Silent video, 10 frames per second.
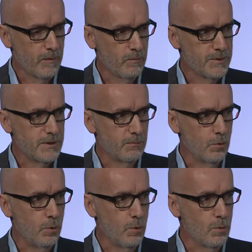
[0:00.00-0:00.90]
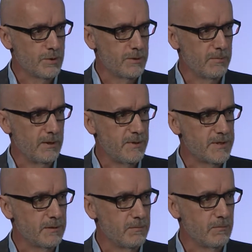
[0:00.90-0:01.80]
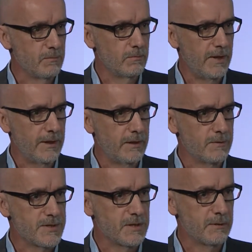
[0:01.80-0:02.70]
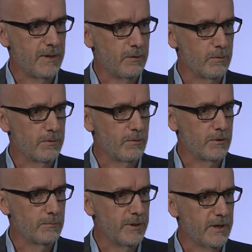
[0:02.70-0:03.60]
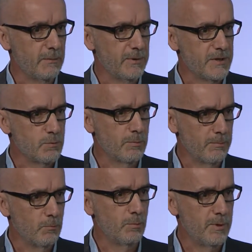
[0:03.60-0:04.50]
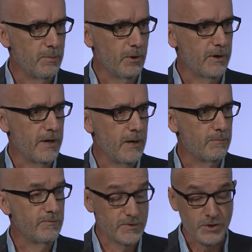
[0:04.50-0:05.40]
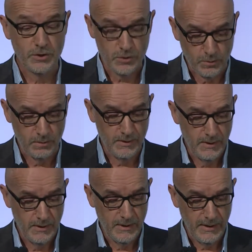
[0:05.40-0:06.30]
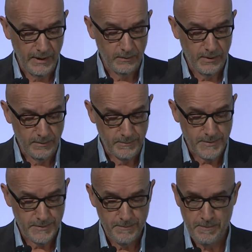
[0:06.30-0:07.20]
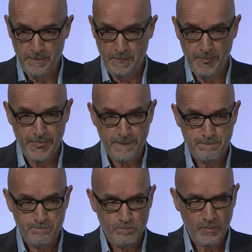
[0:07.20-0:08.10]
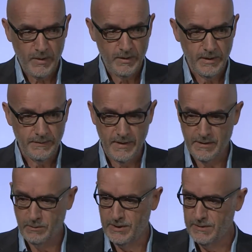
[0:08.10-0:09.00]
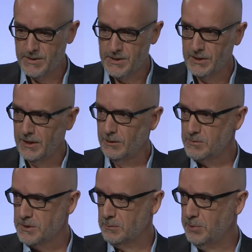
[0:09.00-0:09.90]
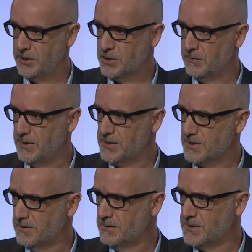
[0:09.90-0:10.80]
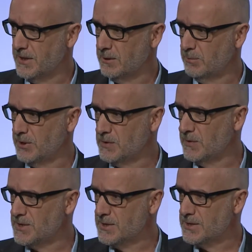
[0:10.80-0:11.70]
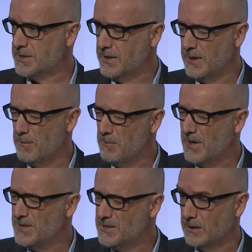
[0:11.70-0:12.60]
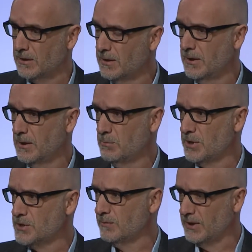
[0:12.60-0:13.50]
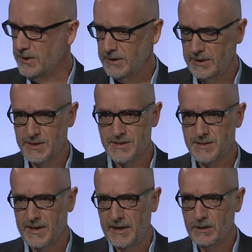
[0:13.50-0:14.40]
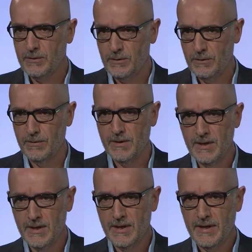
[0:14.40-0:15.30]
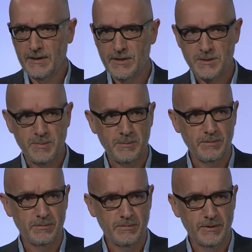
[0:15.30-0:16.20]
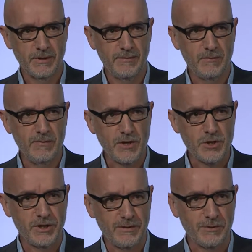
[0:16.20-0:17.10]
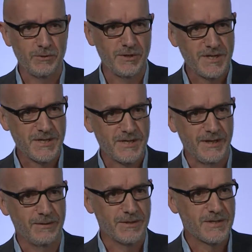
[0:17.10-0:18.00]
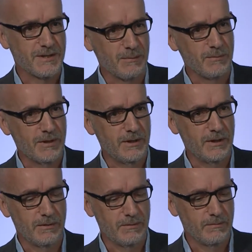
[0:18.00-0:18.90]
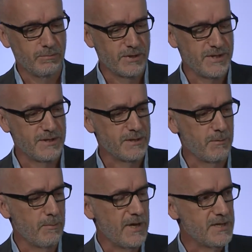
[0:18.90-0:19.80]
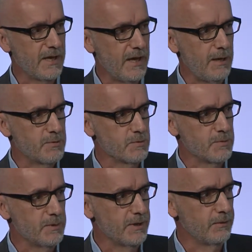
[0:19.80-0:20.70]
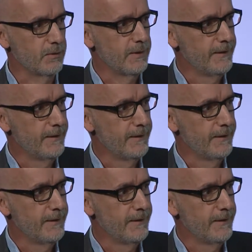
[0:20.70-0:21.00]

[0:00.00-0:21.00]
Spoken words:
with some cause and maybe some accuracy about whether or not the big companies will be broken up for social outcomes. At the other end of the scale, I was at the Pitch Fest, Startup Pitch Fest yesterday, amazing bunch of ideas, the hackathon, how those people could even function after 36 hours, let alone present some amazing apps, was pretty good.